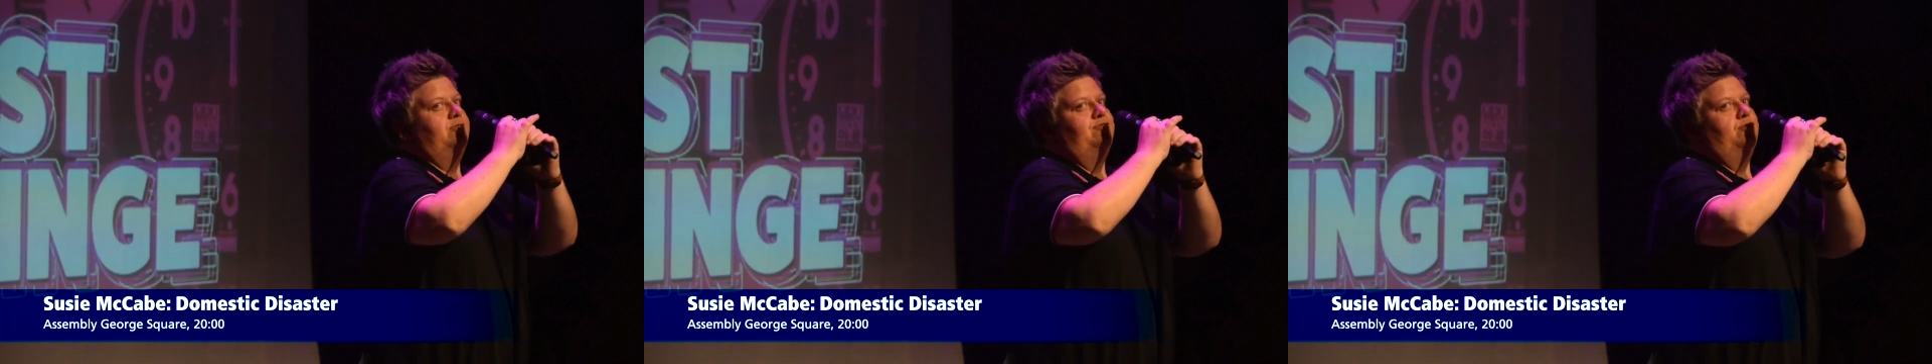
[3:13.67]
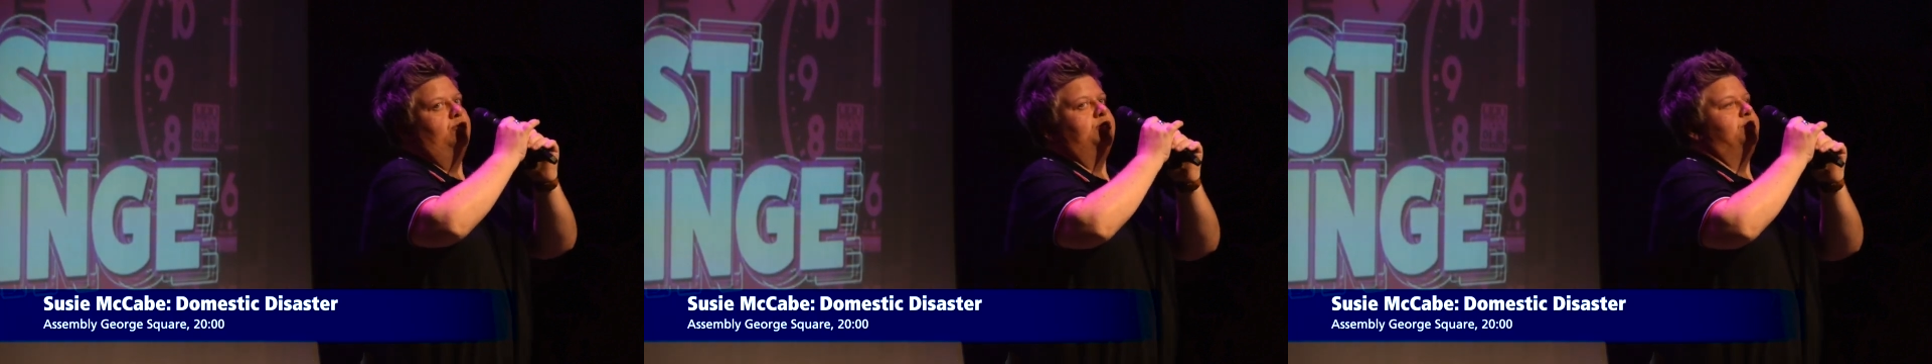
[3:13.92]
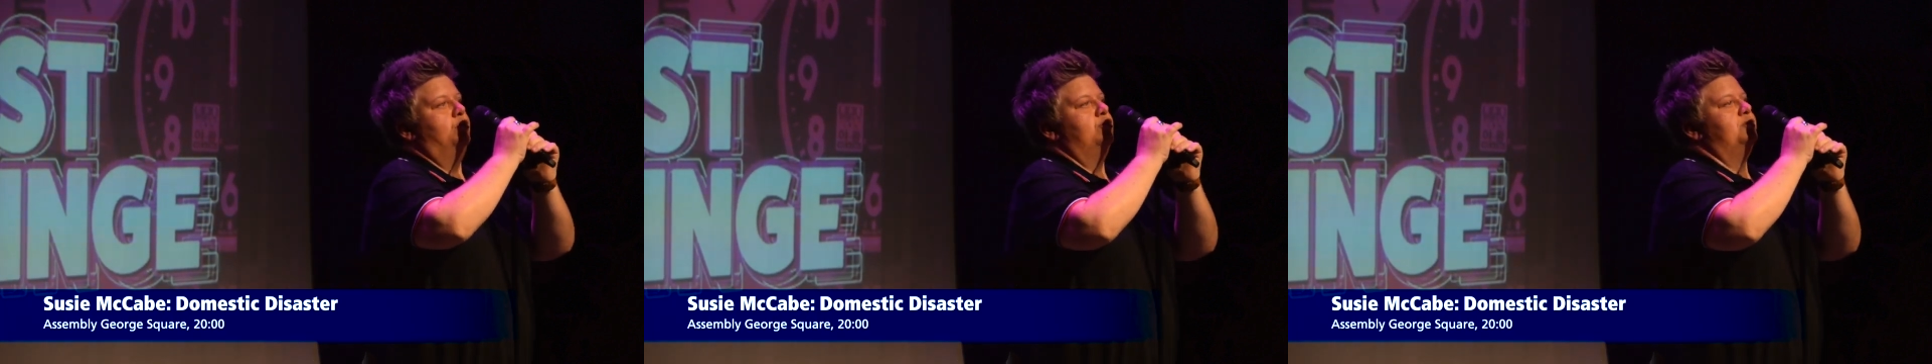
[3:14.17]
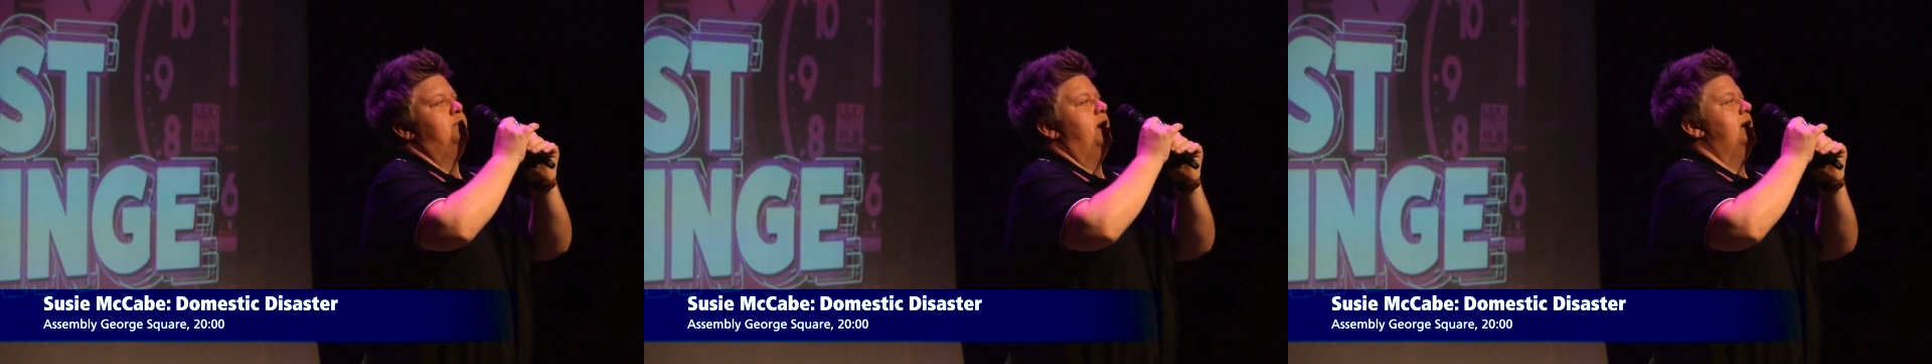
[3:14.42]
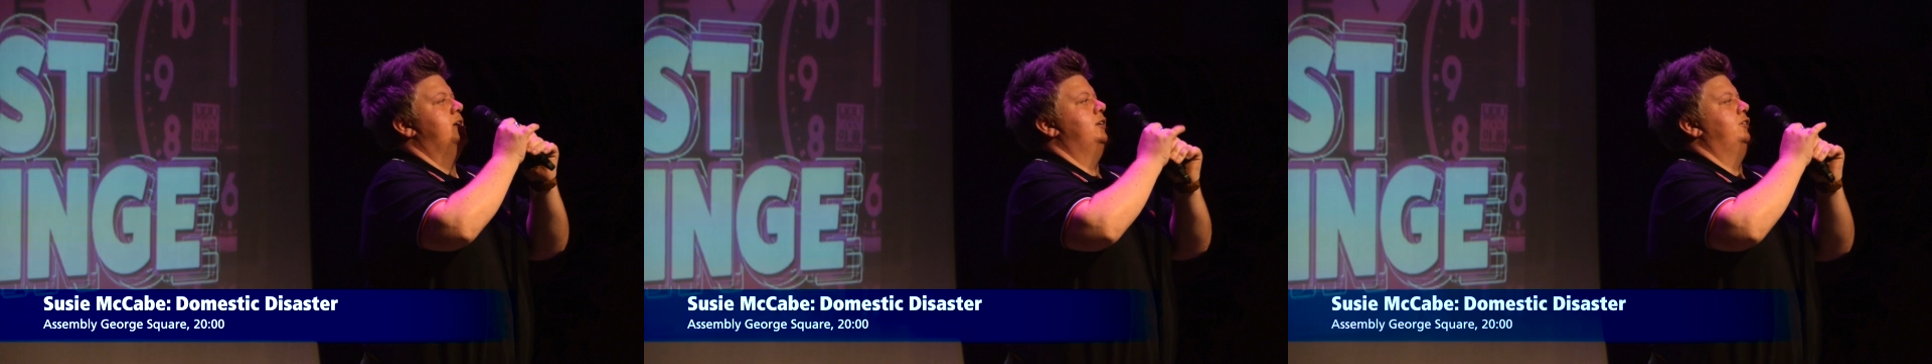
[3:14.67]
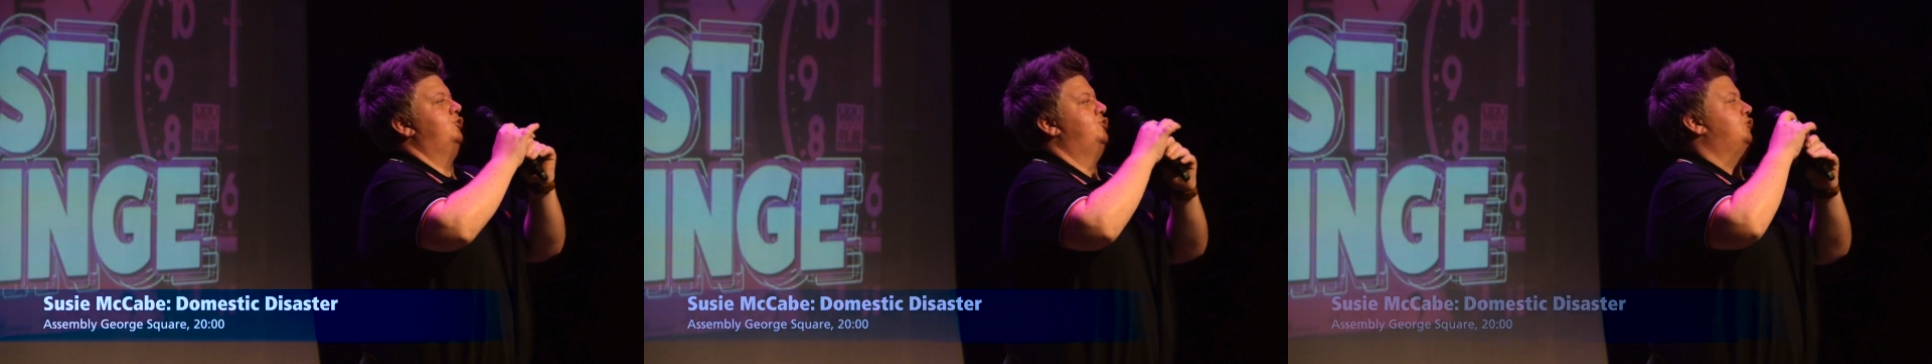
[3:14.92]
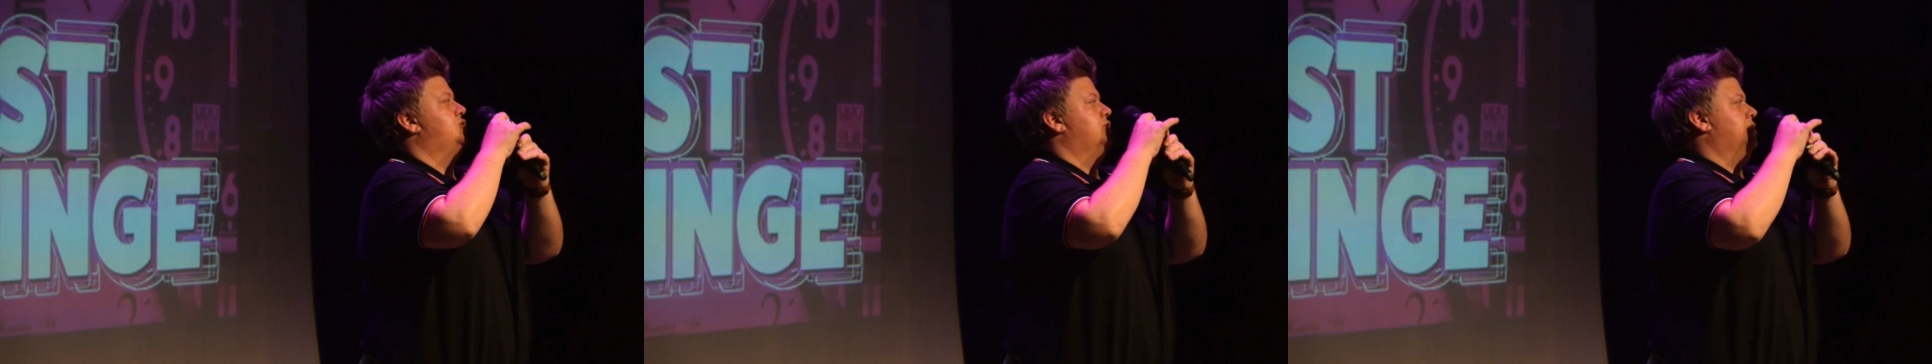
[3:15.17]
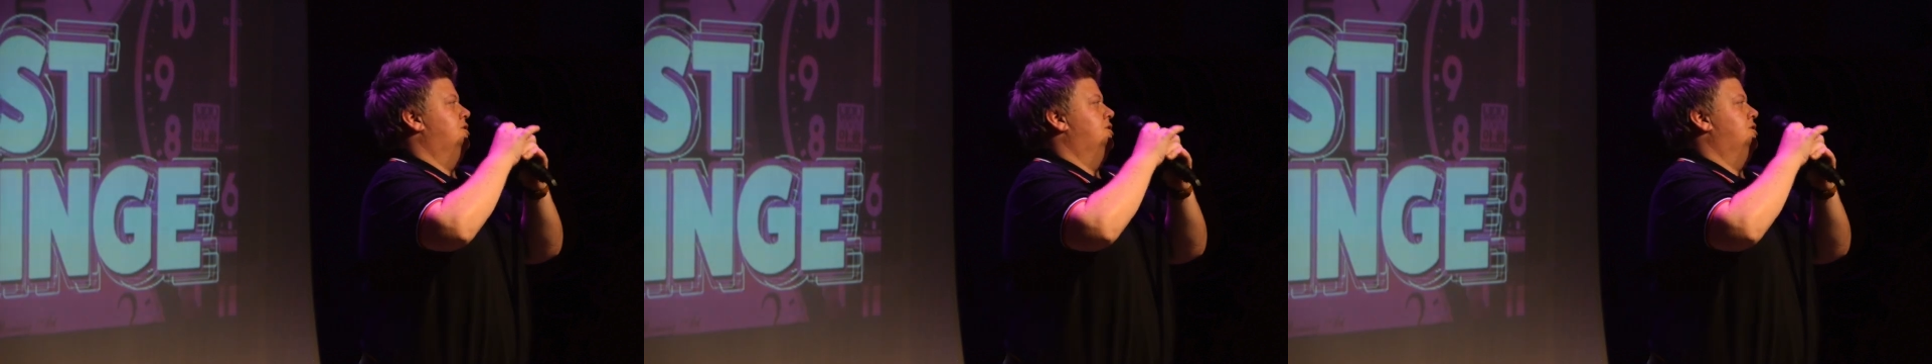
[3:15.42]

and full sports package.